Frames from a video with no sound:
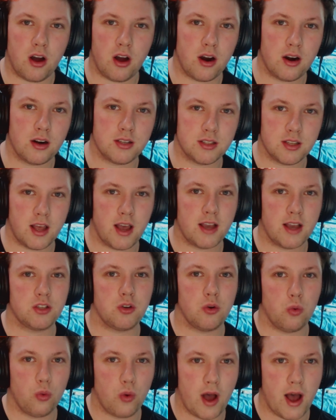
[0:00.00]
r
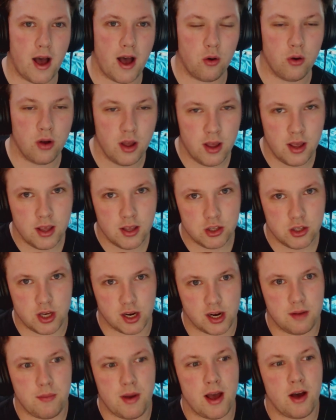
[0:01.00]
slash wow.
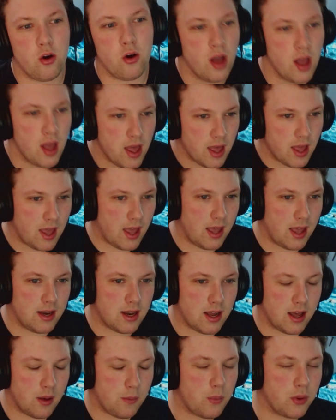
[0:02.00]
Check them out.
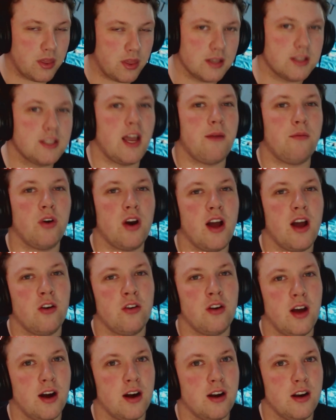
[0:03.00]
And uh, But this time
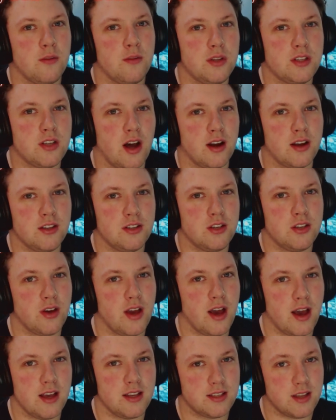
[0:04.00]
around, I'm going to be talking to you
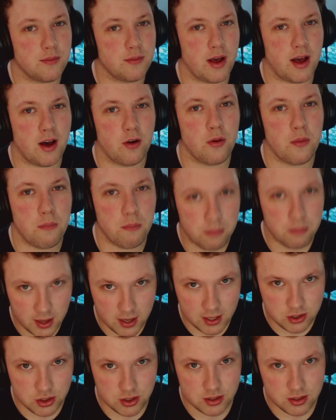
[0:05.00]
guys about
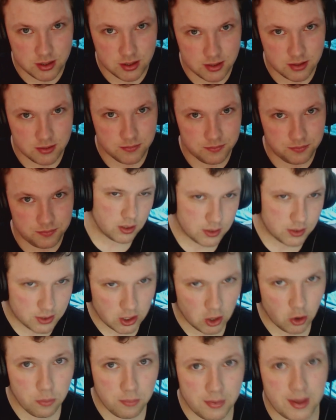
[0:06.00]
mages.
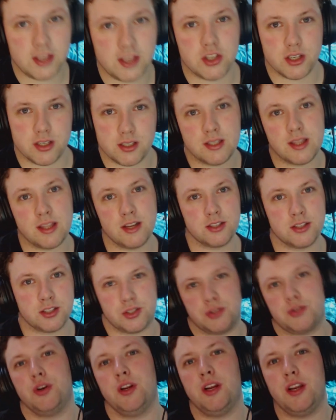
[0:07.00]
So mages,
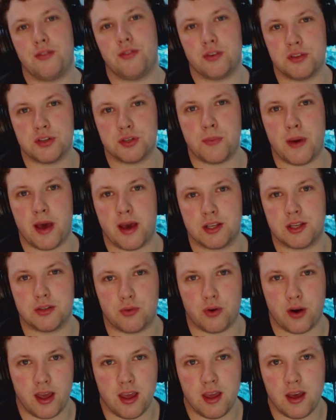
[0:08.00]
there's three different
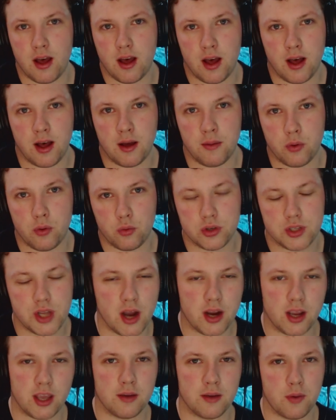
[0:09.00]
specs, right? Uh, but we're
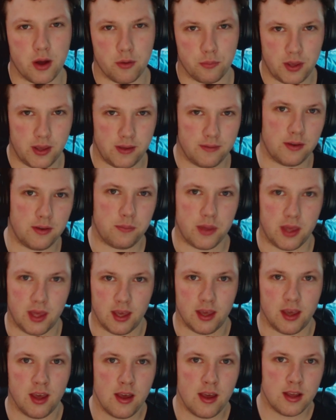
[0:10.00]
talking about
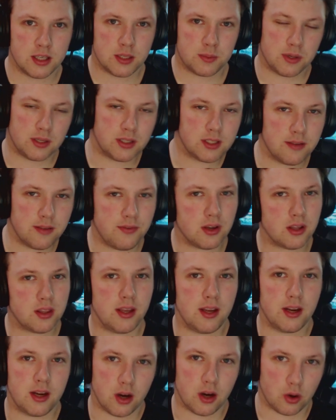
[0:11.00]
PvP,
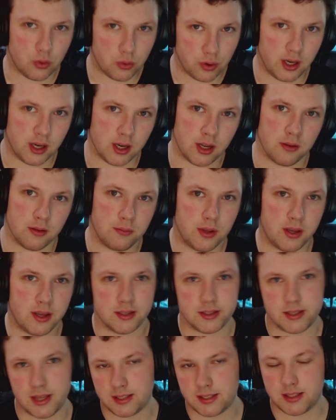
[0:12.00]
specifically arena,
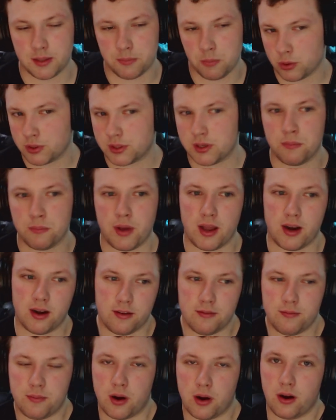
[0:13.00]
because that's the most
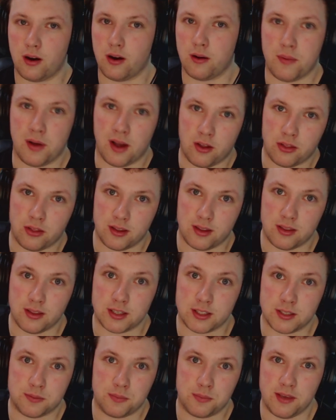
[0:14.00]
competitive part about th
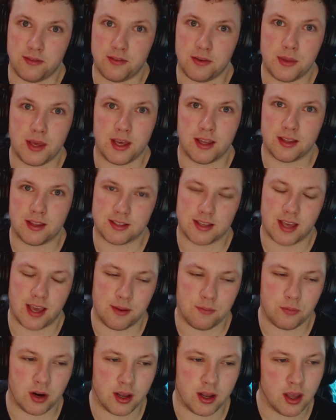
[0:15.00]
this PvP in this
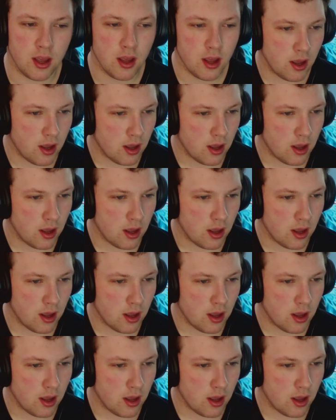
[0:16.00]
game, right?